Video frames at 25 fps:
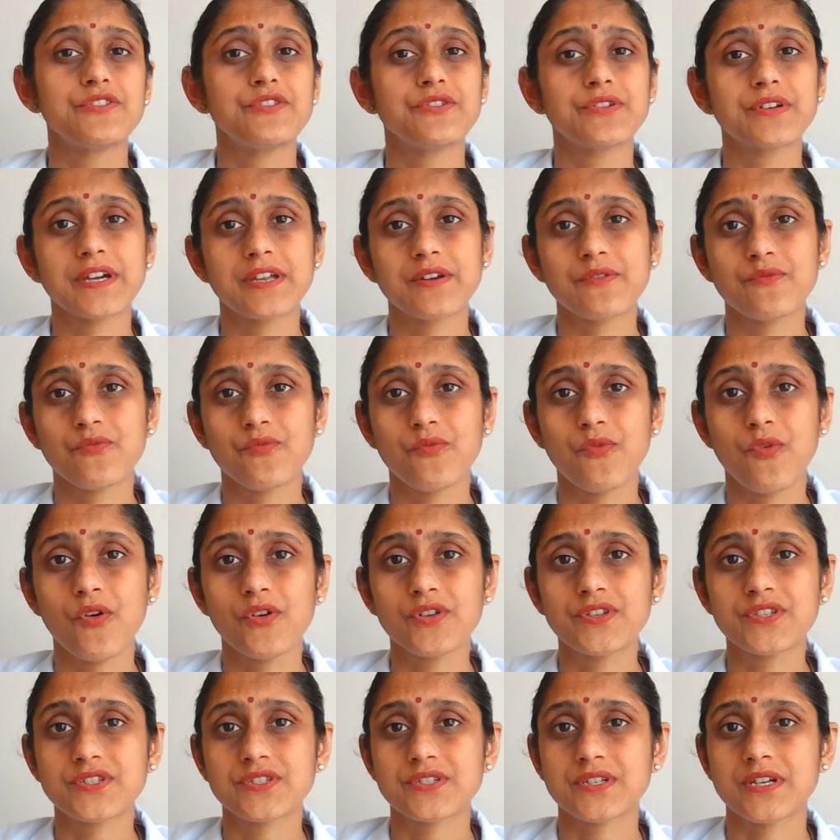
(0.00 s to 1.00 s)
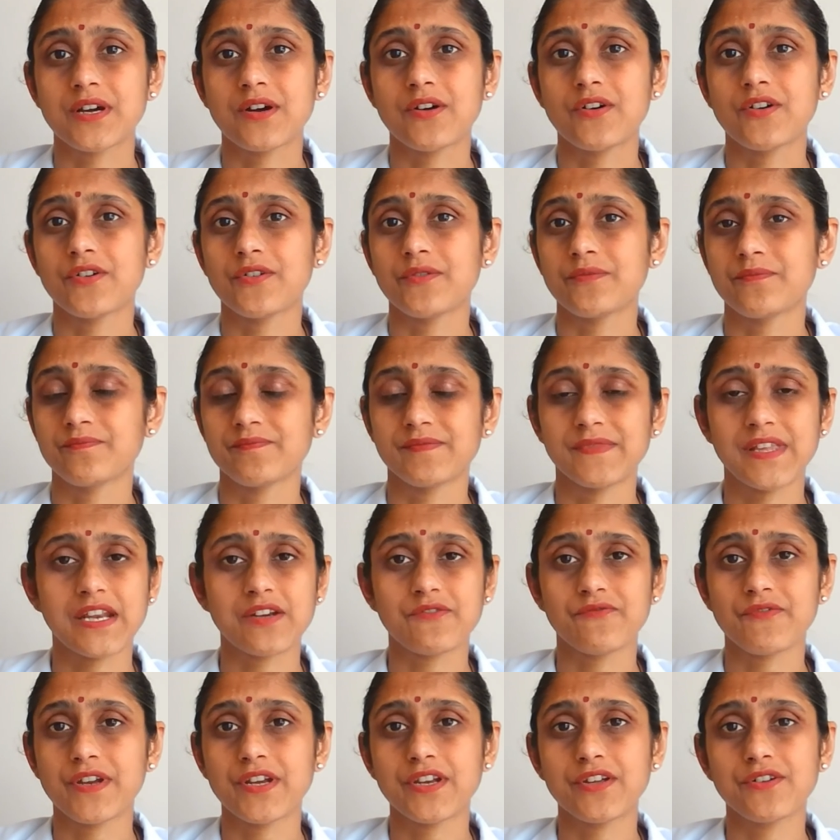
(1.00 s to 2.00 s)
You can watch um,
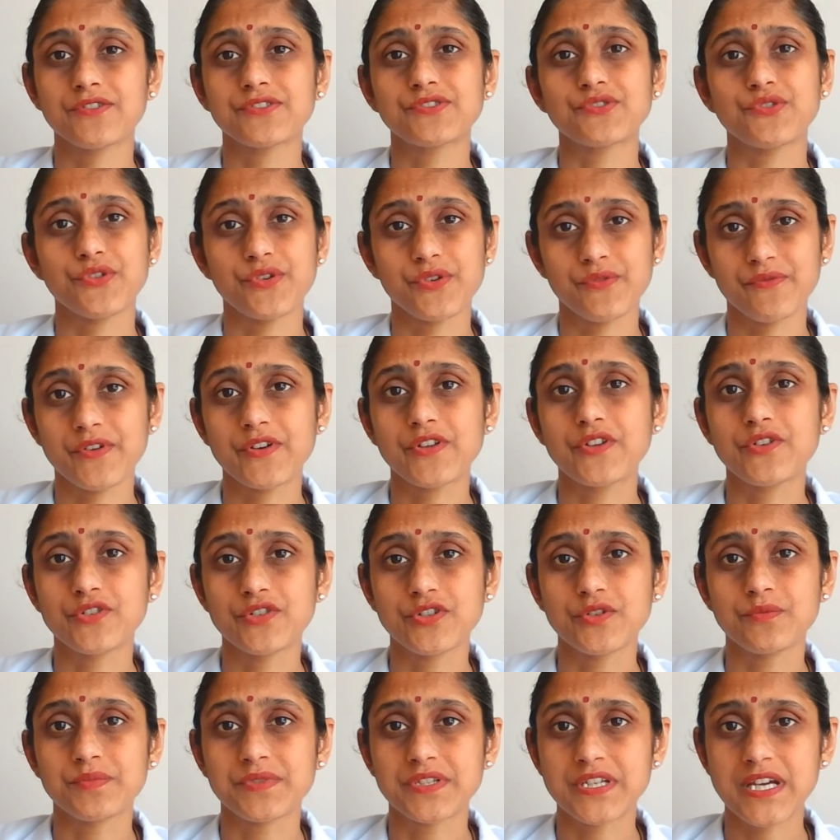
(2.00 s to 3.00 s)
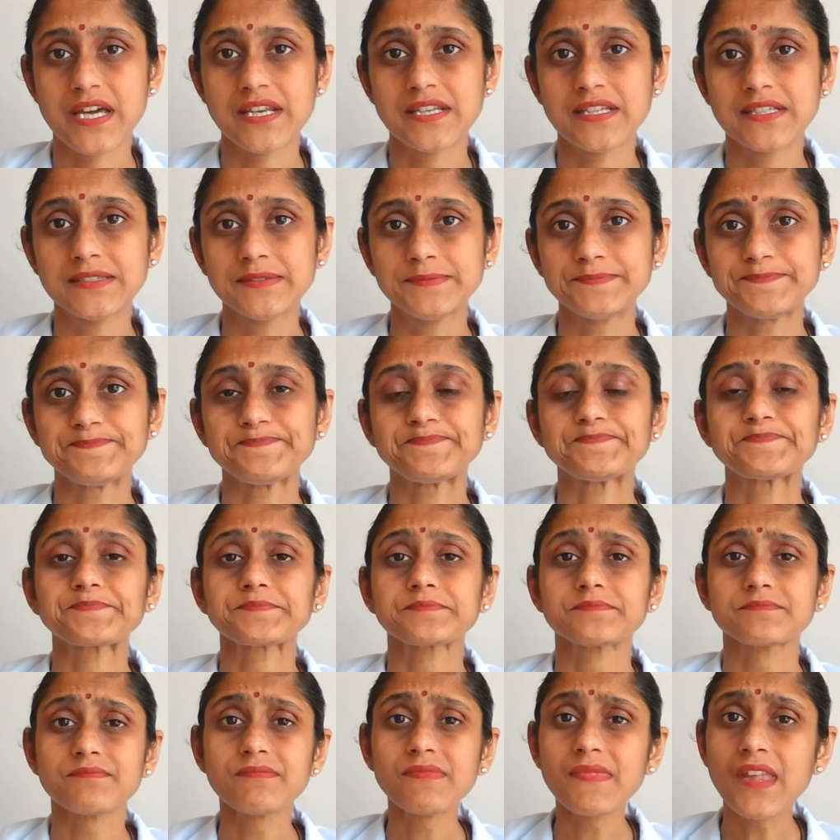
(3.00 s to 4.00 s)
that videos on our YouTube channel,
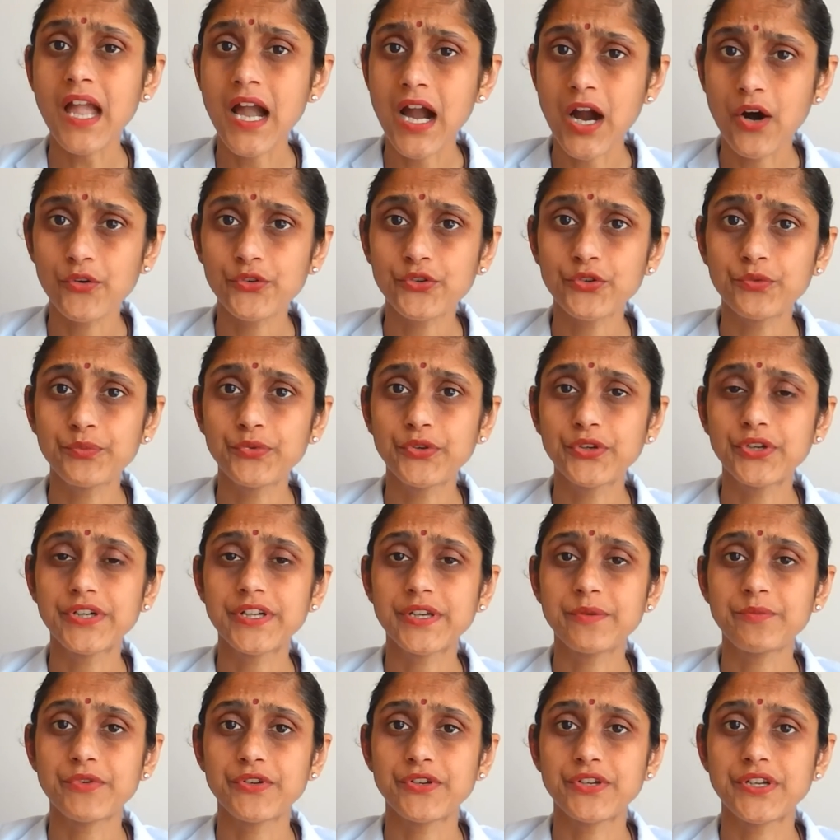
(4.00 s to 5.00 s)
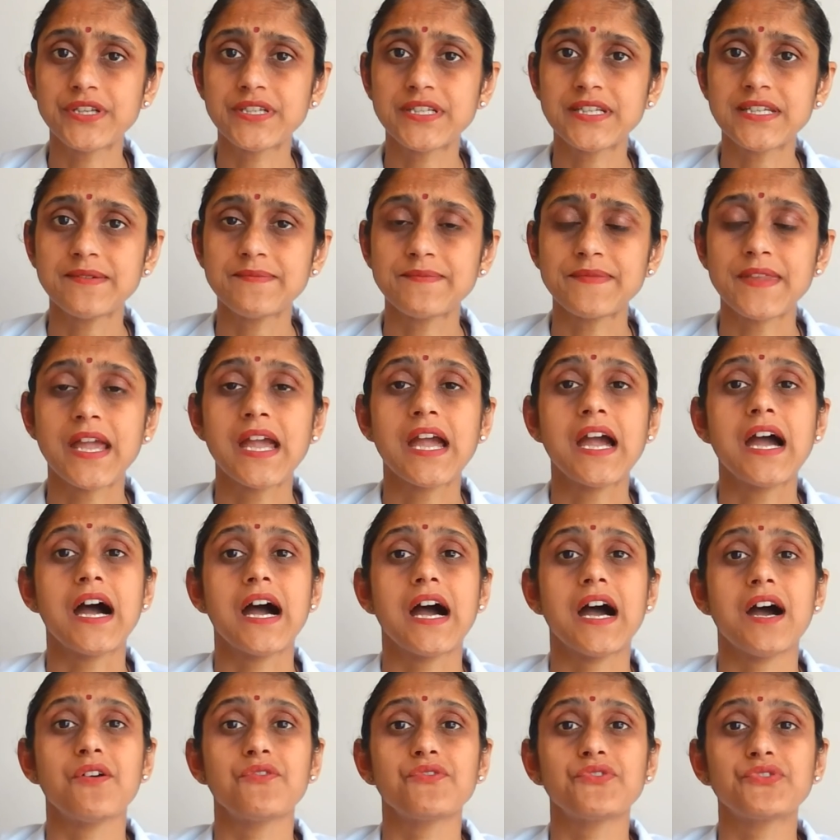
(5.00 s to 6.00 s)
how to build immunity,
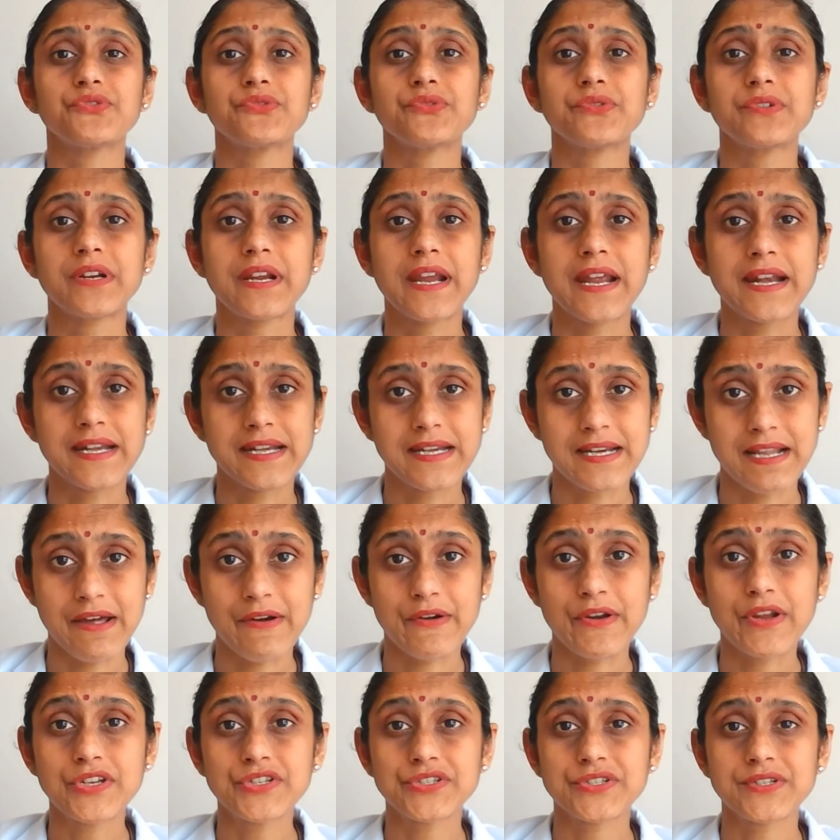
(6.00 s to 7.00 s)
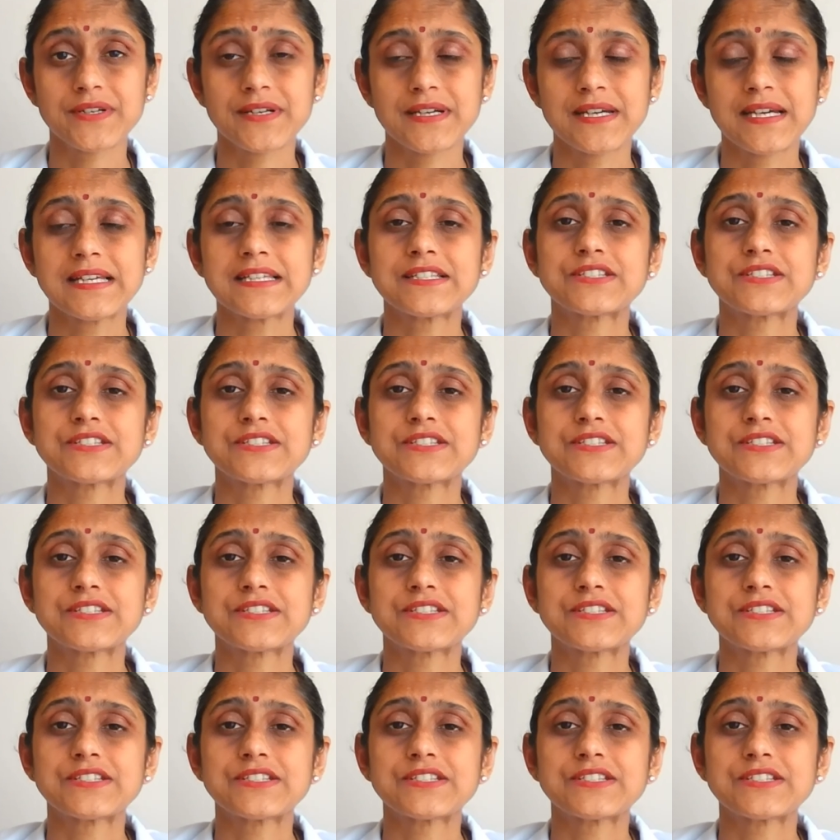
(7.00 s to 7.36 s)
how to get nourished.